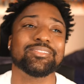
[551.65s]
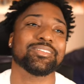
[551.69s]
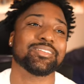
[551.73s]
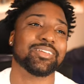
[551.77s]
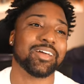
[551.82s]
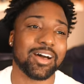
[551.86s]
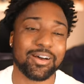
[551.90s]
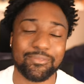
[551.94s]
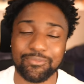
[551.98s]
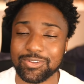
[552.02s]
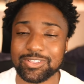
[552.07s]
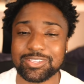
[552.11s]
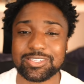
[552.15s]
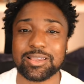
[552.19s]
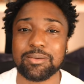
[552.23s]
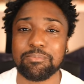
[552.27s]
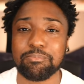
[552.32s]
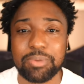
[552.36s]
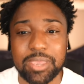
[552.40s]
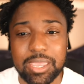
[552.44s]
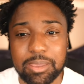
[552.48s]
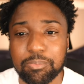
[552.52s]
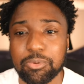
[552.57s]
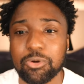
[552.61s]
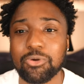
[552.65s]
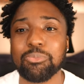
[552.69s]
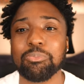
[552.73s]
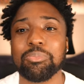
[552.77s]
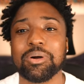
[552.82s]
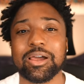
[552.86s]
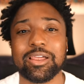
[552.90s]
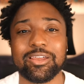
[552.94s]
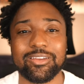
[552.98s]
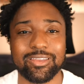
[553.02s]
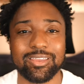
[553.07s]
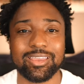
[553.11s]
uh, for some people,
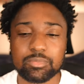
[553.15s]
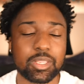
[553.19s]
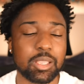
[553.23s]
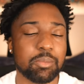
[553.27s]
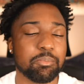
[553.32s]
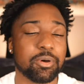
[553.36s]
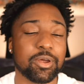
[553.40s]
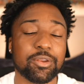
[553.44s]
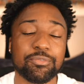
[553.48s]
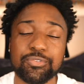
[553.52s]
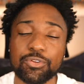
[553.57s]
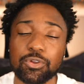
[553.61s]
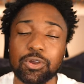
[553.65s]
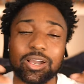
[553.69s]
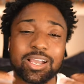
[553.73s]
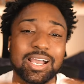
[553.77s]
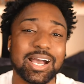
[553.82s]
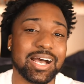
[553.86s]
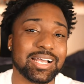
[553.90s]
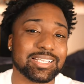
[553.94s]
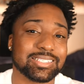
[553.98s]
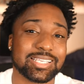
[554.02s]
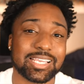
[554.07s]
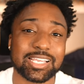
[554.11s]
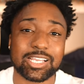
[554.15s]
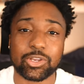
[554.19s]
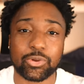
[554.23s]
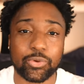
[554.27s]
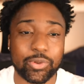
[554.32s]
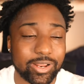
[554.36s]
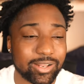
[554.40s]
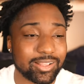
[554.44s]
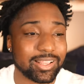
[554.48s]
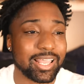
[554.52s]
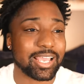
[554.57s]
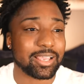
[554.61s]
but but if you're a content
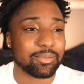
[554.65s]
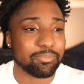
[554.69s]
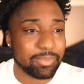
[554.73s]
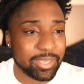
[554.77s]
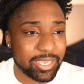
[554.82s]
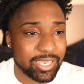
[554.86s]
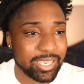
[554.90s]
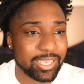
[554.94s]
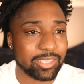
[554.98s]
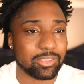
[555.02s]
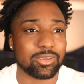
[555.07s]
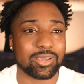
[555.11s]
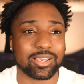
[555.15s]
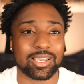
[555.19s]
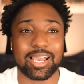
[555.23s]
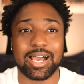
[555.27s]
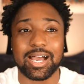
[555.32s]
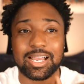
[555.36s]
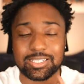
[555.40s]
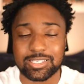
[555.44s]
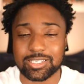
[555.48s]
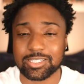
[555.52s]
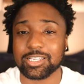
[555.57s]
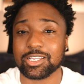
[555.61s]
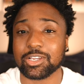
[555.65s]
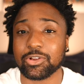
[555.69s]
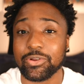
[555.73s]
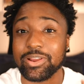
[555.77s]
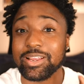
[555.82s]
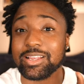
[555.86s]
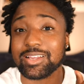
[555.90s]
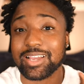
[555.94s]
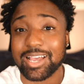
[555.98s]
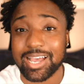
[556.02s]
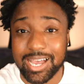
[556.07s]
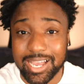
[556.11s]
creator like me and you're constantly
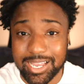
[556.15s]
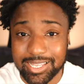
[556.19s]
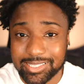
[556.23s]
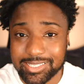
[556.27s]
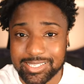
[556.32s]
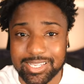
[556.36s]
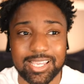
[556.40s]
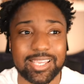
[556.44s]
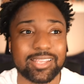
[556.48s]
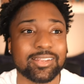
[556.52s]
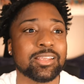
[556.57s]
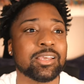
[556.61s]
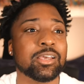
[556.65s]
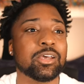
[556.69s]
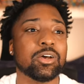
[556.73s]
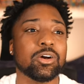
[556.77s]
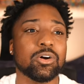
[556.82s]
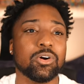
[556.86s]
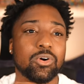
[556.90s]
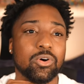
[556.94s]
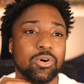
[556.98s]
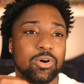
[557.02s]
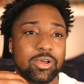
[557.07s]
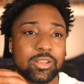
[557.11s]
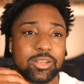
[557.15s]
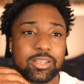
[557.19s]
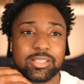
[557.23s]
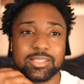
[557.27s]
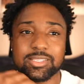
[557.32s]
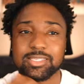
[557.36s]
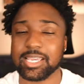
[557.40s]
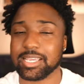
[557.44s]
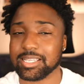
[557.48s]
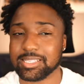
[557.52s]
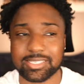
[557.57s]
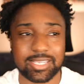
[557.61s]
creating content on
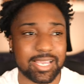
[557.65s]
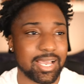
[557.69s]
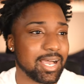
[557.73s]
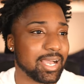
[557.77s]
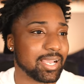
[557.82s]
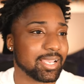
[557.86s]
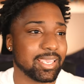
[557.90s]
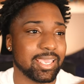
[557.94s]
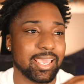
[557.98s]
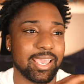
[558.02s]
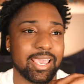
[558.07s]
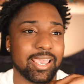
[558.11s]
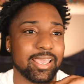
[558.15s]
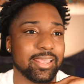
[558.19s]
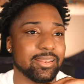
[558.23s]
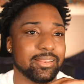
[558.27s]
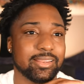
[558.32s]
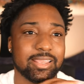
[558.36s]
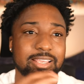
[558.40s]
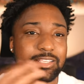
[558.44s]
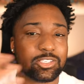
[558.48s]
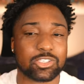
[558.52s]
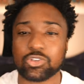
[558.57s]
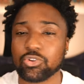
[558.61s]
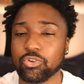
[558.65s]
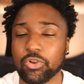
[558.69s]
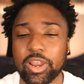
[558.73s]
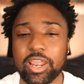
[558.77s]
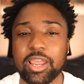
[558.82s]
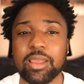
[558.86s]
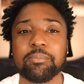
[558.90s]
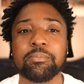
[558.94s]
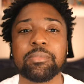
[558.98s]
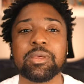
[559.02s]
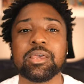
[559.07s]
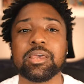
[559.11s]
TikTok and
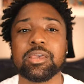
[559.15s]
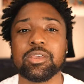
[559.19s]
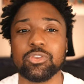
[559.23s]
Instagram,